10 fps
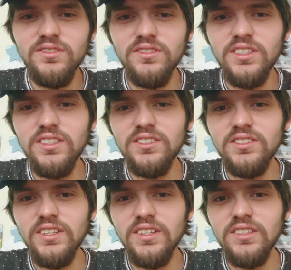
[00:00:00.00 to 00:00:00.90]
Yeah, this is
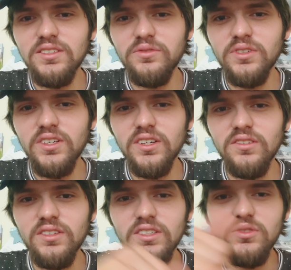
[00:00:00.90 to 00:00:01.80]
like a different
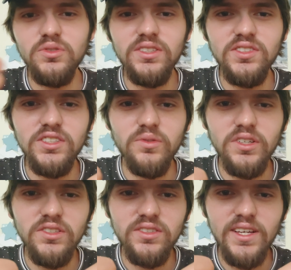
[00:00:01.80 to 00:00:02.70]
color. Like you can see right
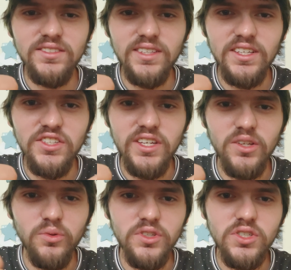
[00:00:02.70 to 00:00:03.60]
here, it has like a
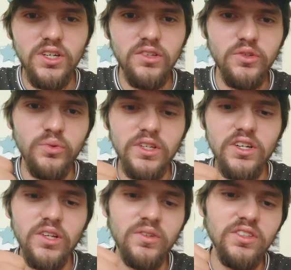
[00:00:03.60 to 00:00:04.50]
yellowish color, green
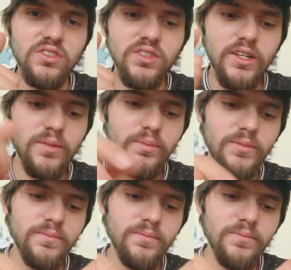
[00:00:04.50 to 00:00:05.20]
color in the top.